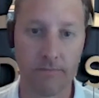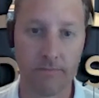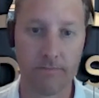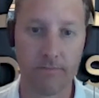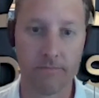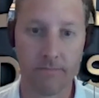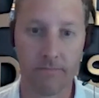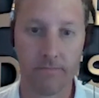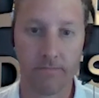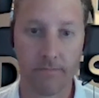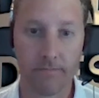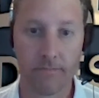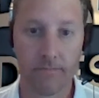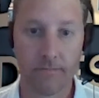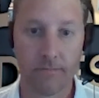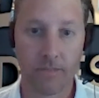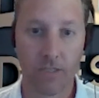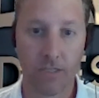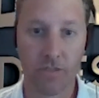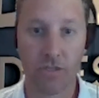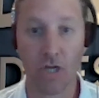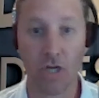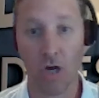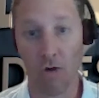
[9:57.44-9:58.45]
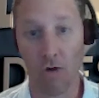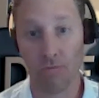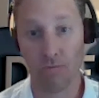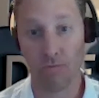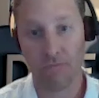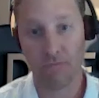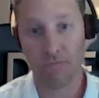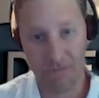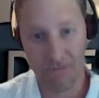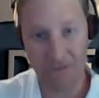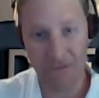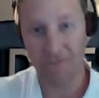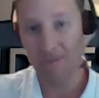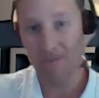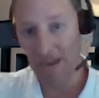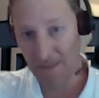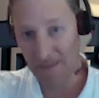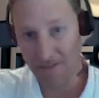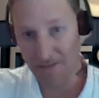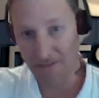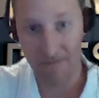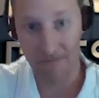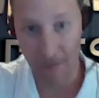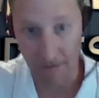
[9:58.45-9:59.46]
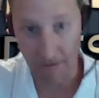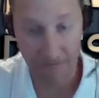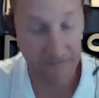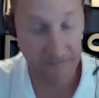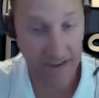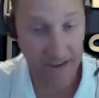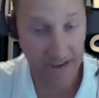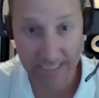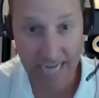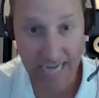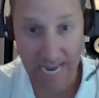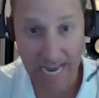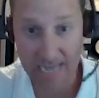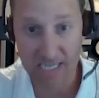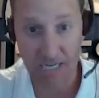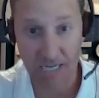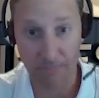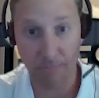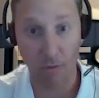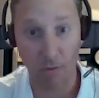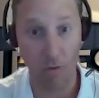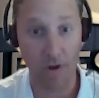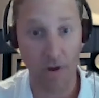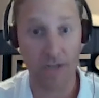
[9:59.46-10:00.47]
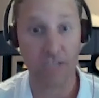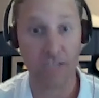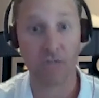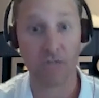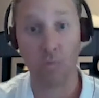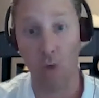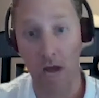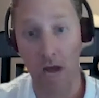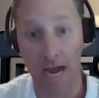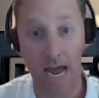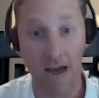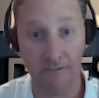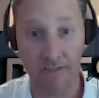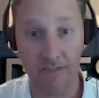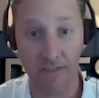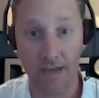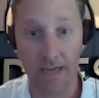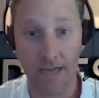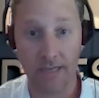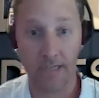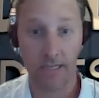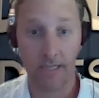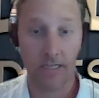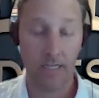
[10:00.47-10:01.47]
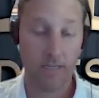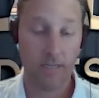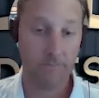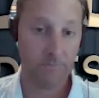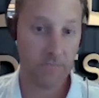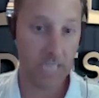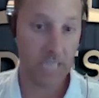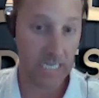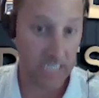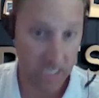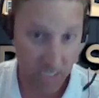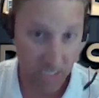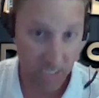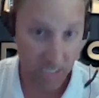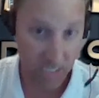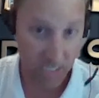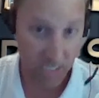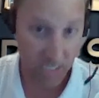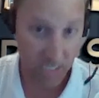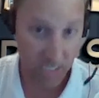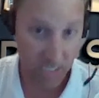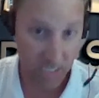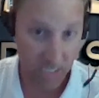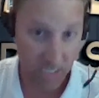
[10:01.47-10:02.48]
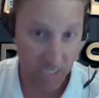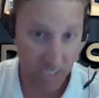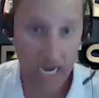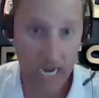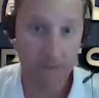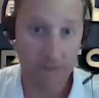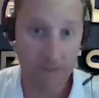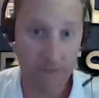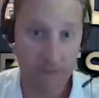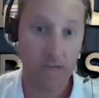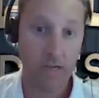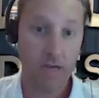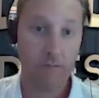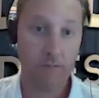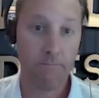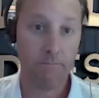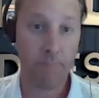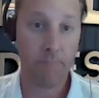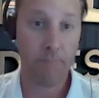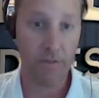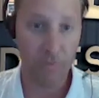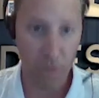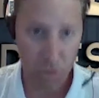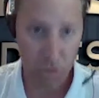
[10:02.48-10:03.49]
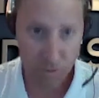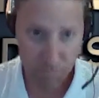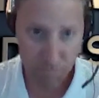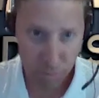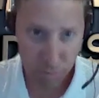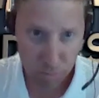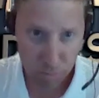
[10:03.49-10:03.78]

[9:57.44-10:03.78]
So you made a fantastic point is why haven't they? It takes a little bit of time, but those